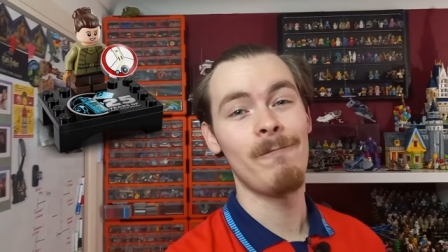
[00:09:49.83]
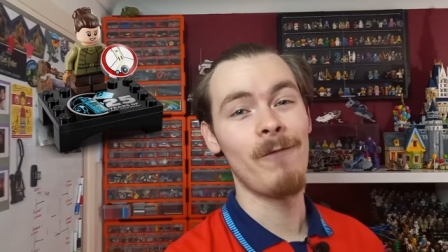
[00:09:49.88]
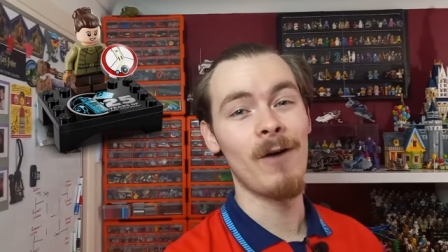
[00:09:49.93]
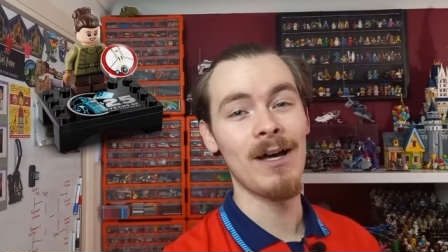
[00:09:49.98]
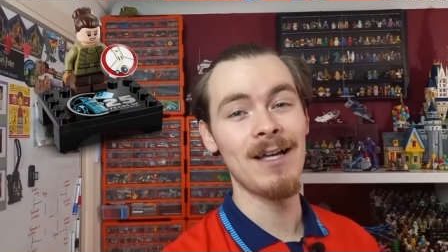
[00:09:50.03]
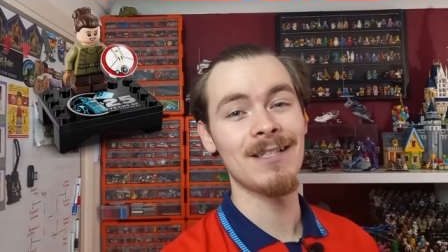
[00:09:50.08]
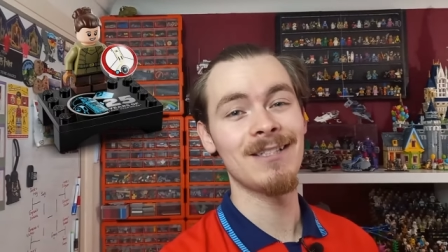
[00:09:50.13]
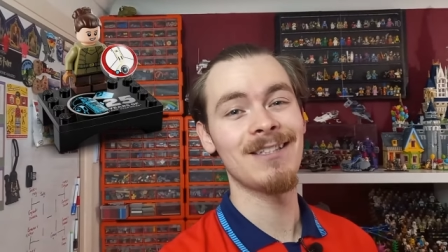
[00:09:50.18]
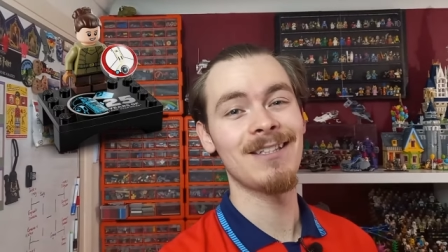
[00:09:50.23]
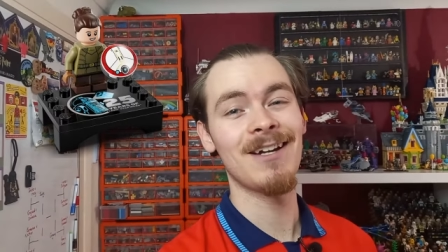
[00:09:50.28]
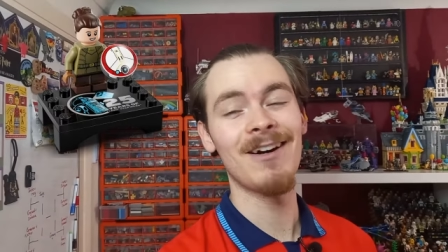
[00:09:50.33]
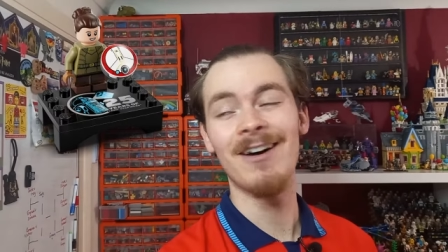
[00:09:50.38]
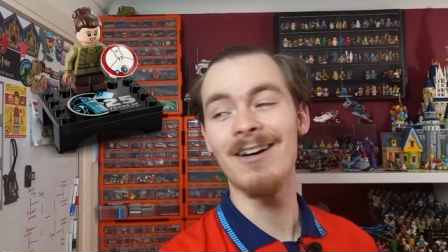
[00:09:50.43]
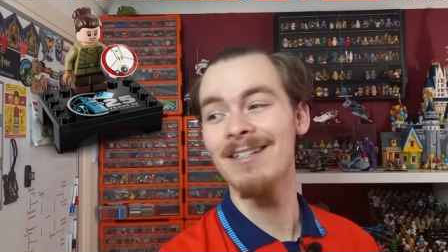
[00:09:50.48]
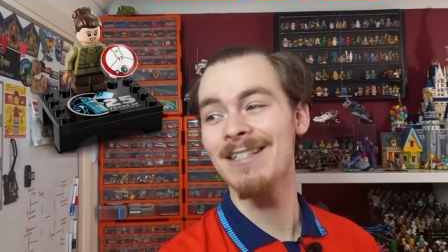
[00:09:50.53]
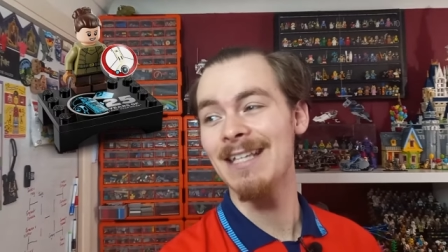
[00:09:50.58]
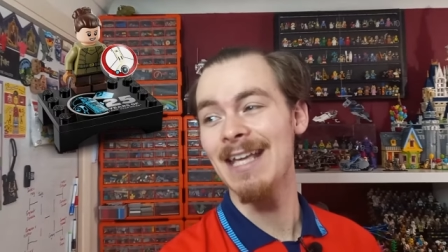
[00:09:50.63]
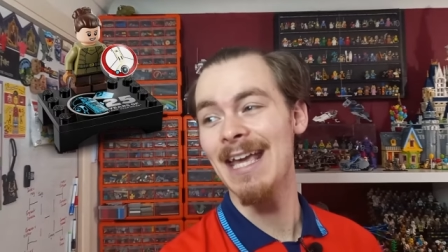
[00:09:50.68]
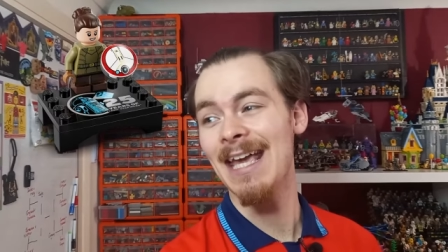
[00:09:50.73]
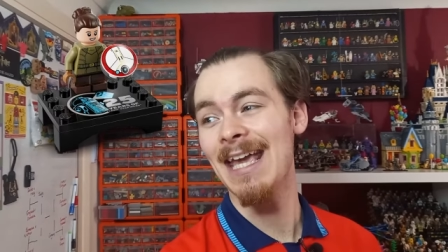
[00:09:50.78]

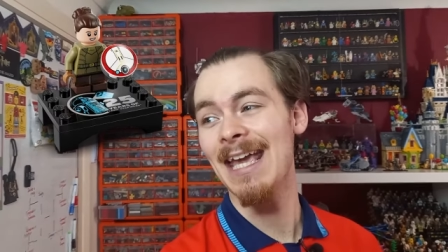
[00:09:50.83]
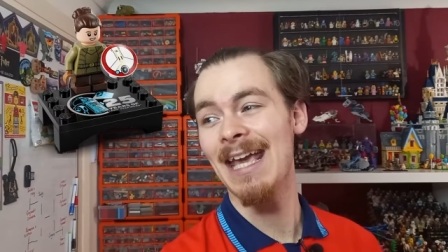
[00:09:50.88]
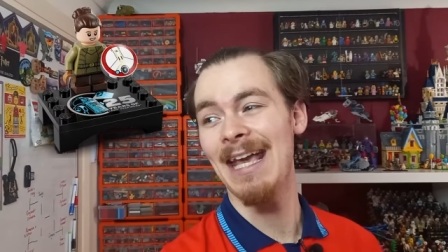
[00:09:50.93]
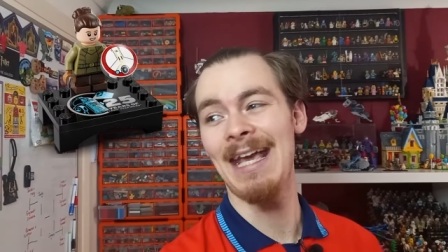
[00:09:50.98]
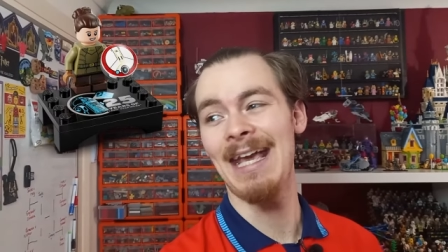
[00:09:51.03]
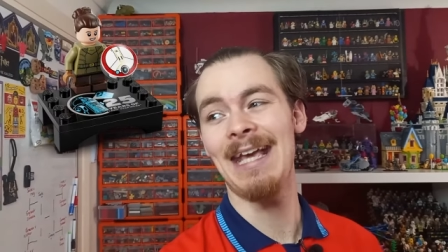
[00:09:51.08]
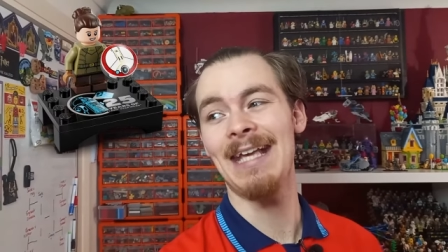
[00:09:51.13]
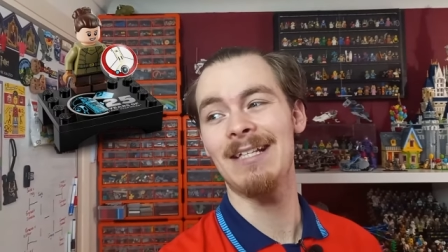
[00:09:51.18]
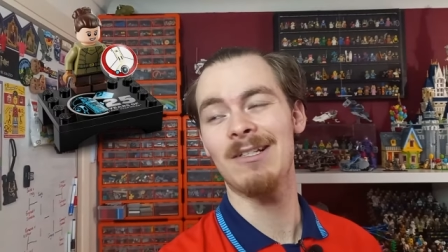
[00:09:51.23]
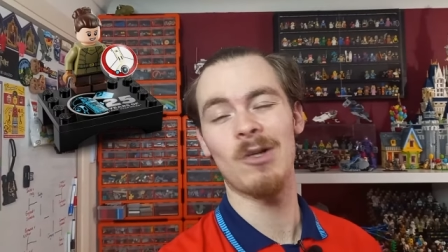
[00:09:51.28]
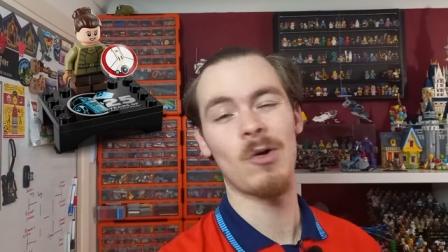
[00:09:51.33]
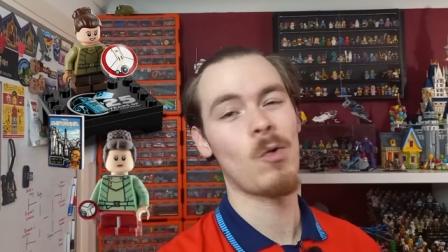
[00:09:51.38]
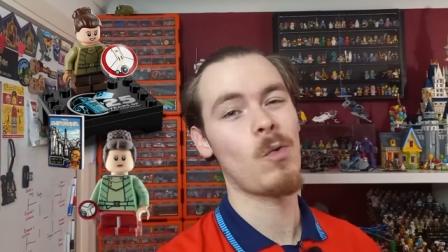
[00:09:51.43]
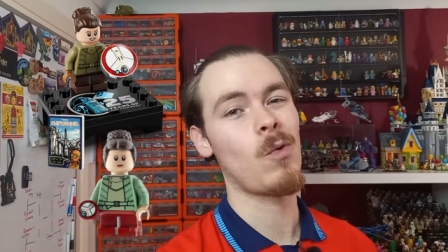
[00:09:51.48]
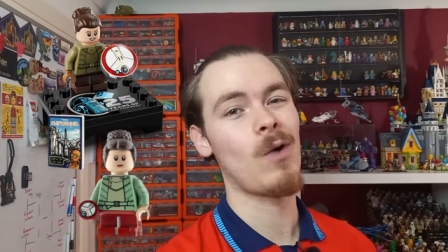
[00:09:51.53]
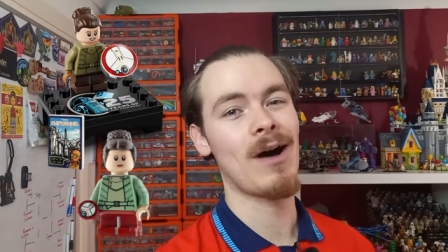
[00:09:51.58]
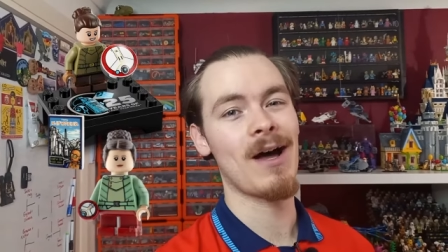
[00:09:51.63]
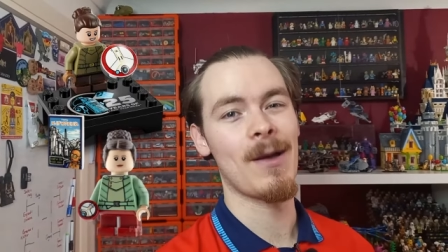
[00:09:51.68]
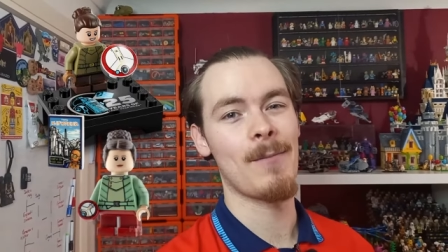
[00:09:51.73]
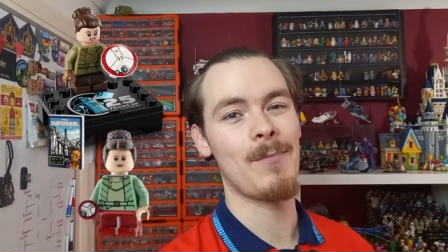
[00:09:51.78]
Firestars is
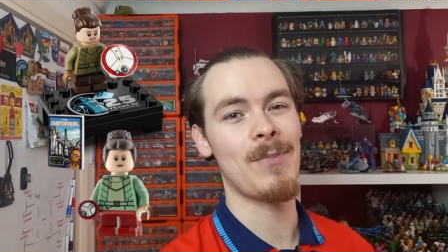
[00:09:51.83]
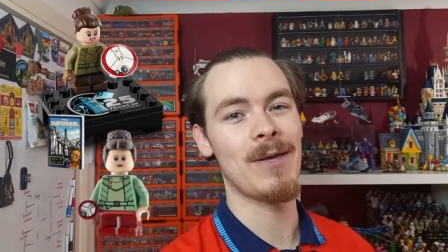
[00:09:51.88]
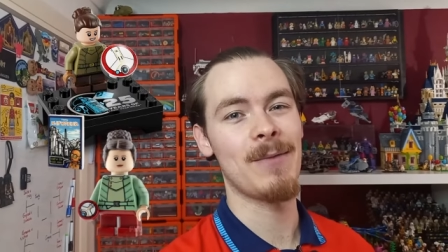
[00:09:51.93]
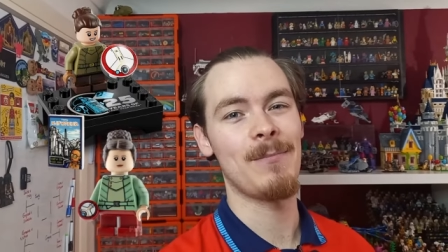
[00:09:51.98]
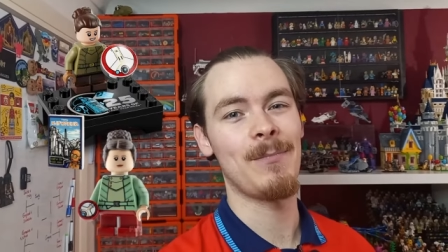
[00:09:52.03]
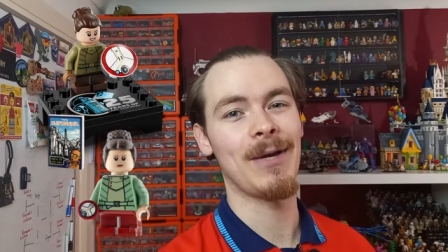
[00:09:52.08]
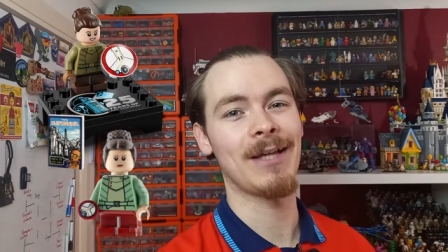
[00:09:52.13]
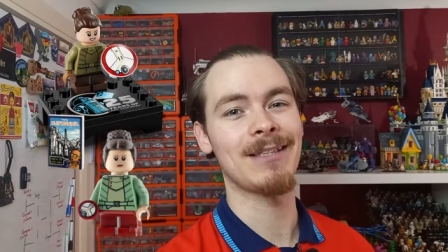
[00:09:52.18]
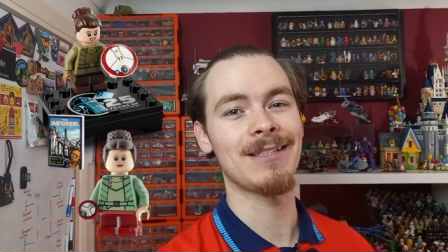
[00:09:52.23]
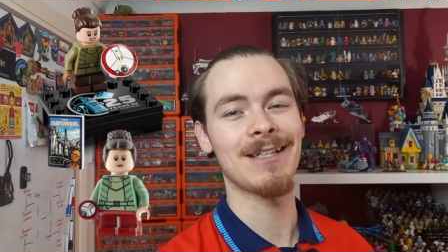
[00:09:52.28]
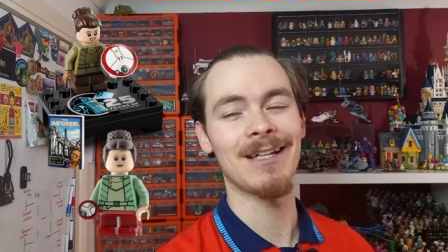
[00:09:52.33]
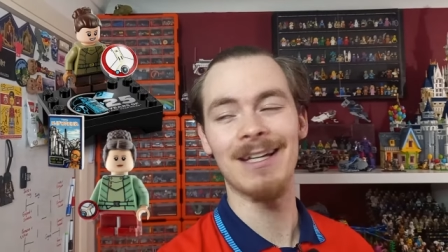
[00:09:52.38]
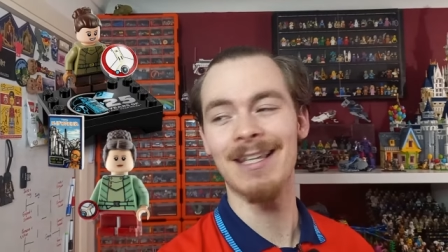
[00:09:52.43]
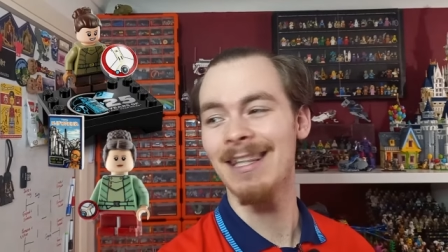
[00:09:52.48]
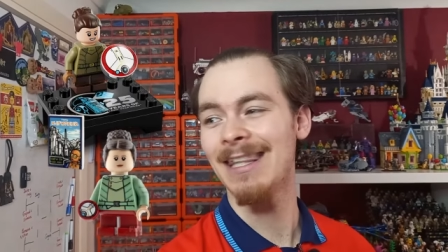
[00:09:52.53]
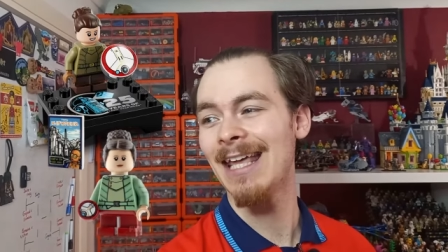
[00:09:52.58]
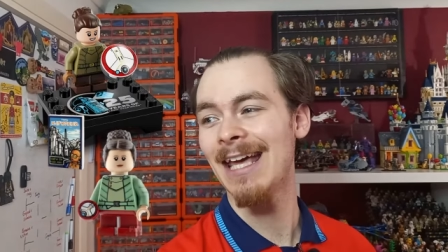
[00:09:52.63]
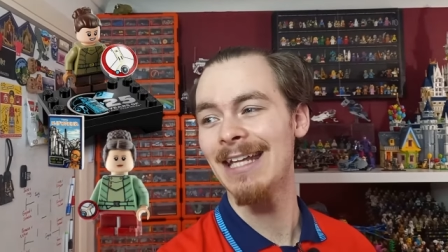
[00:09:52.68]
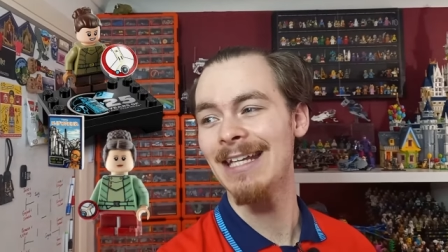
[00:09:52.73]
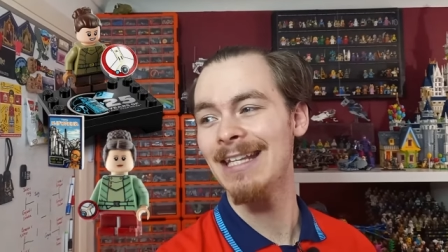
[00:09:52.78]
quite a bit better
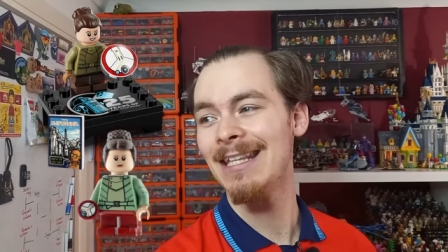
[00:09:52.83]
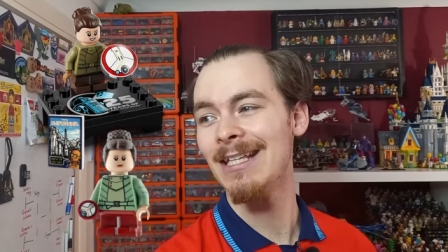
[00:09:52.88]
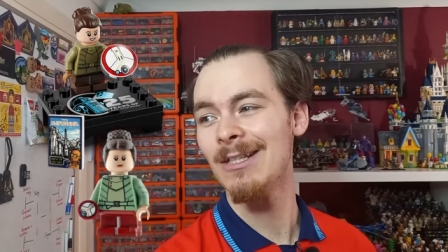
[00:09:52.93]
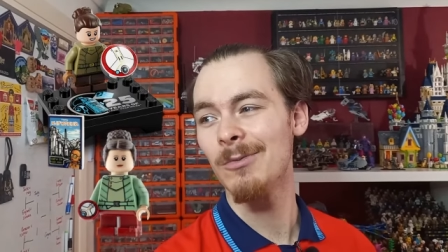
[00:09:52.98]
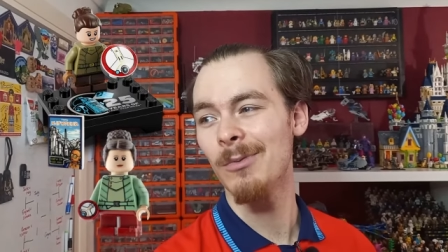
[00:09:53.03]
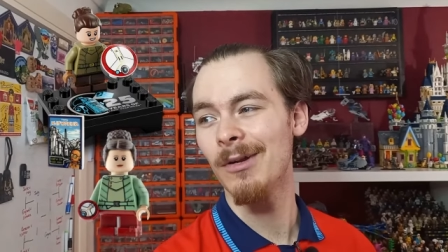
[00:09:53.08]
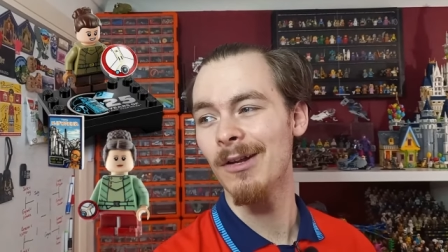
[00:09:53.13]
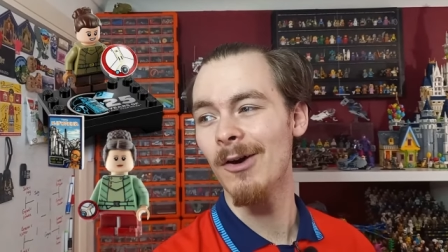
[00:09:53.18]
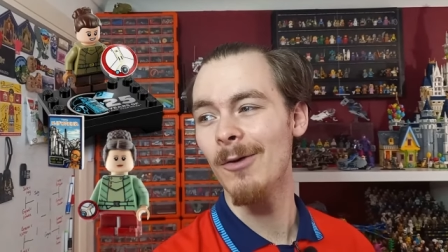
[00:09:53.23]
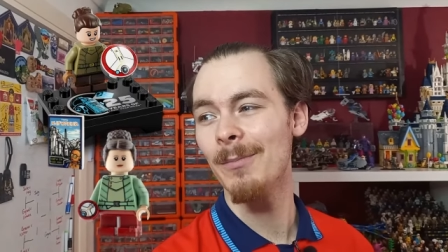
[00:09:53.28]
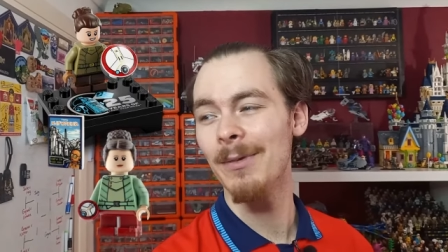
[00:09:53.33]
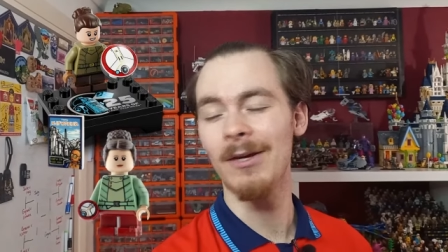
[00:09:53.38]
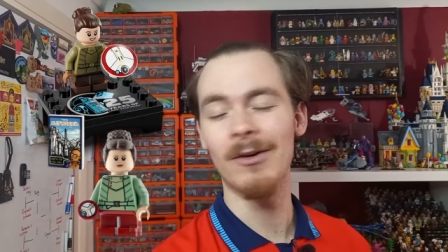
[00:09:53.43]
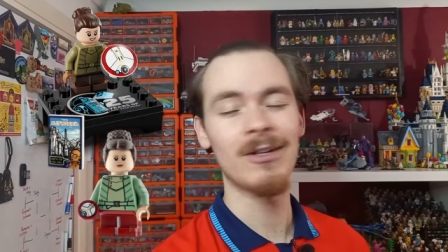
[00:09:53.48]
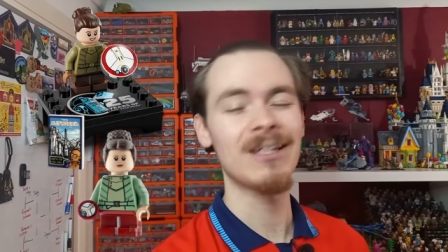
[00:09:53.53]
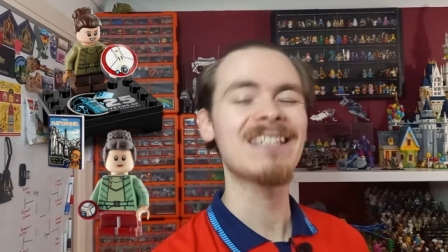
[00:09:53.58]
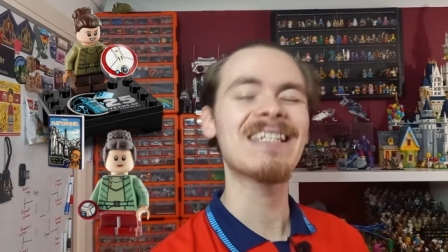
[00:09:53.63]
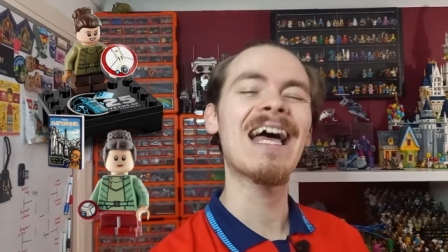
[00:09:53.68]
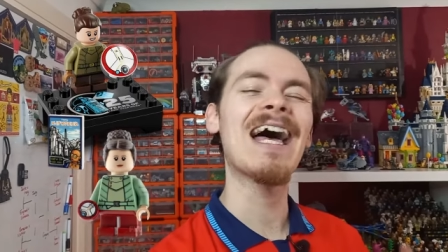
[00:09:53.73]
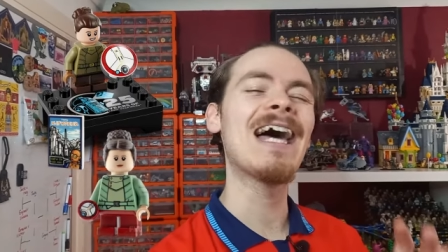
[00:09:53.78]
than this one, I'll be honest.